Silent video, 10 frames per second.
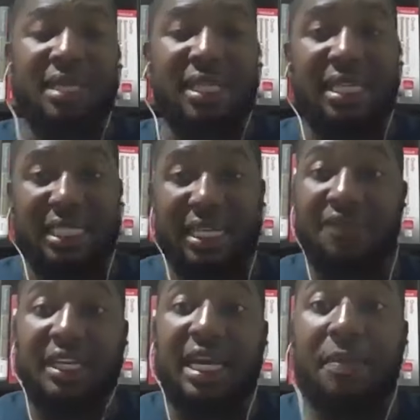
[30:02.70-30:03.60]
centers have
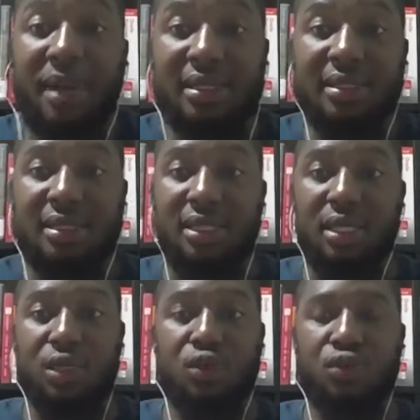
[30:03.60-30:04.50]
the
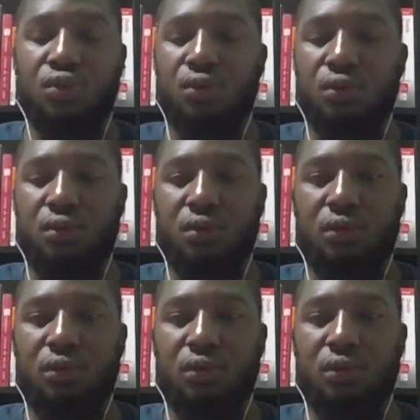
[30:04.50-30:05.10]
capacity to